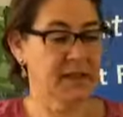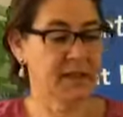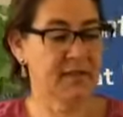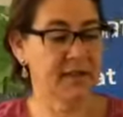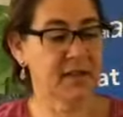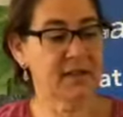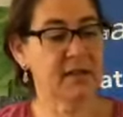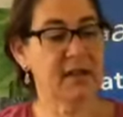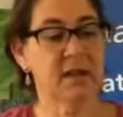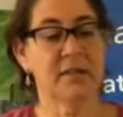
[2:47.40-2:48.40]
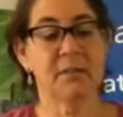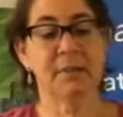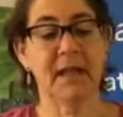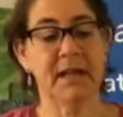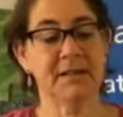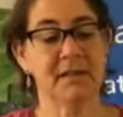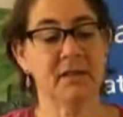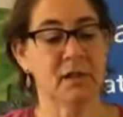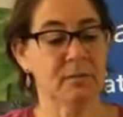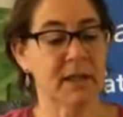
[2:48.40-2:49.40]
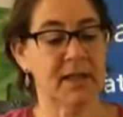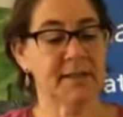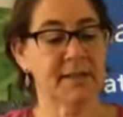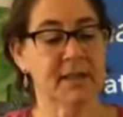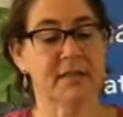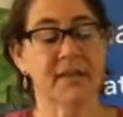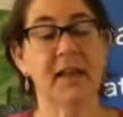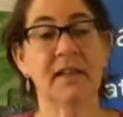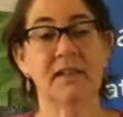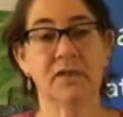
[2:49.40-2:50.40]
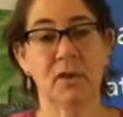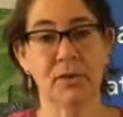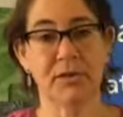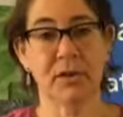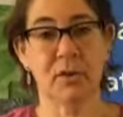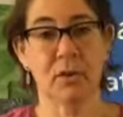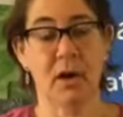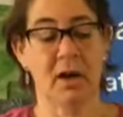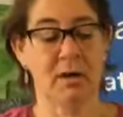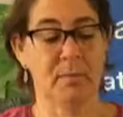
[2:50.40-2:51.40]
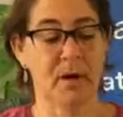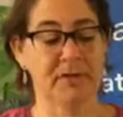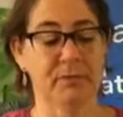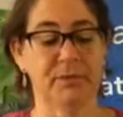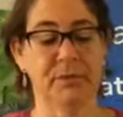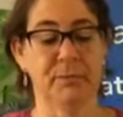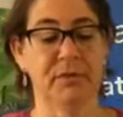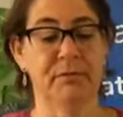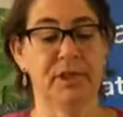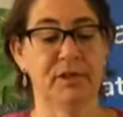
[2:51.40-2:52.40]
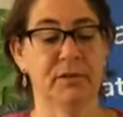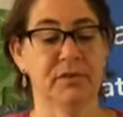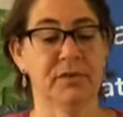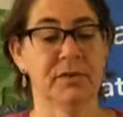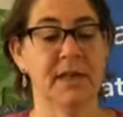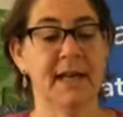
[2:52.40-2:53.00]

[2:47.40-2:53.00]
And then the plastic on plastic, that is also possible to be reused.